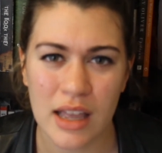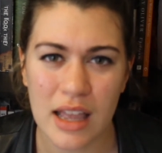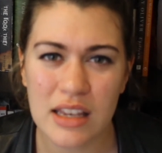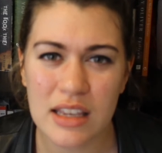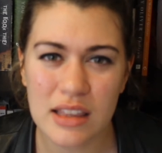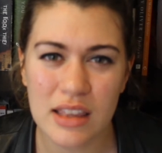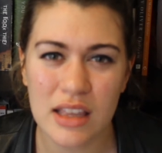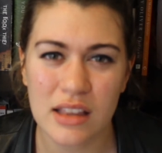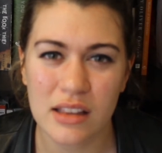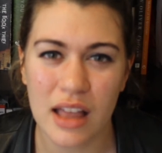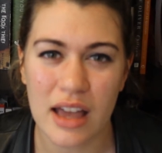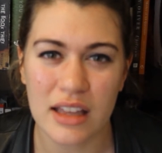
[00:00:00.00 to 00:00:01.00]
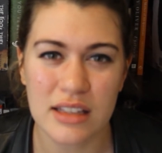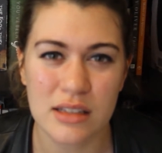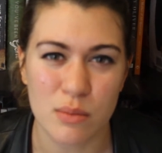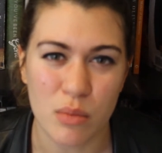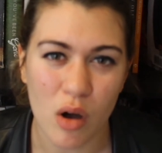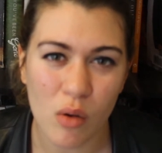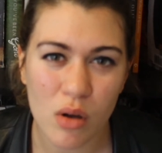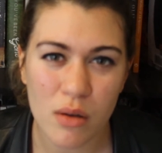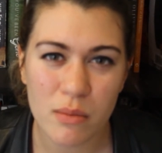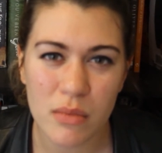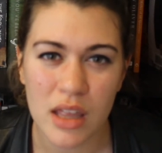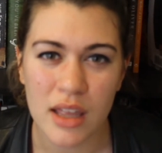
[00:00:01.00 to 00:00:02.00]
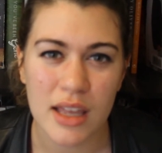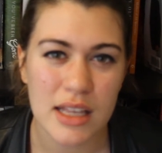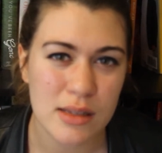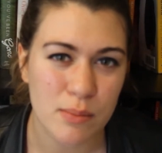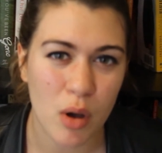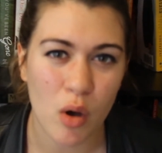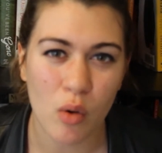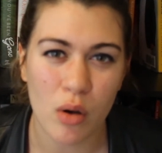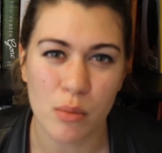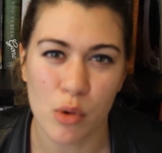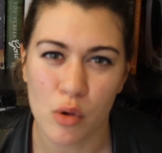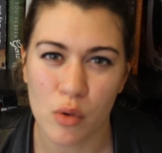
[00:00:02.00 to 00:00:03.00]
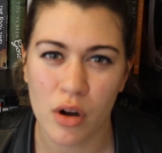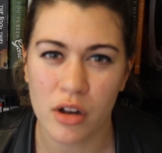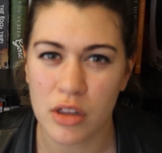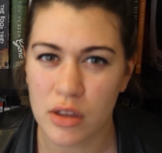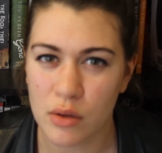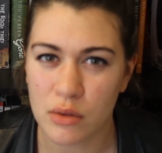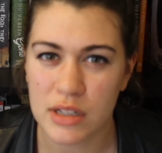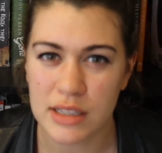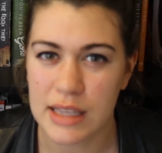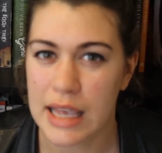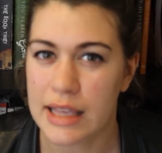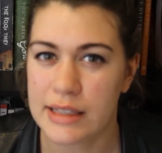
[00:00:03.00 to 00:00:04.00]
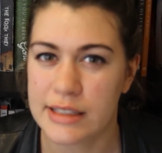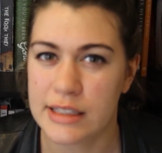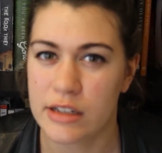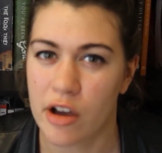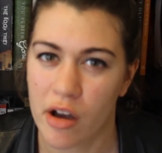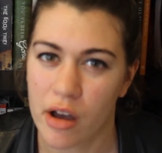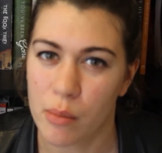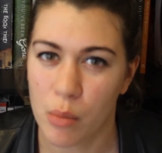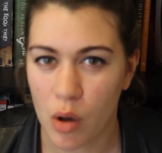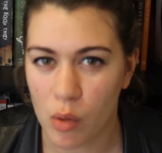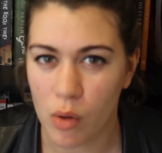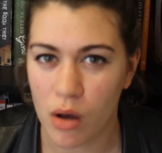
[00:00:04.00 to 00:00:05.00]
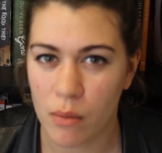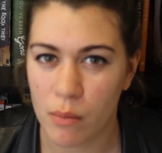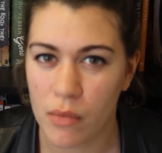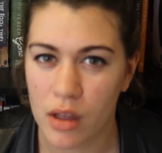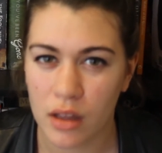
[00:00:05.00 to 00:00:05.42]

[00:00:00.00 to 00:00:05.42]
Anything that is a poem is a poem. Who are you to say it's not a poem?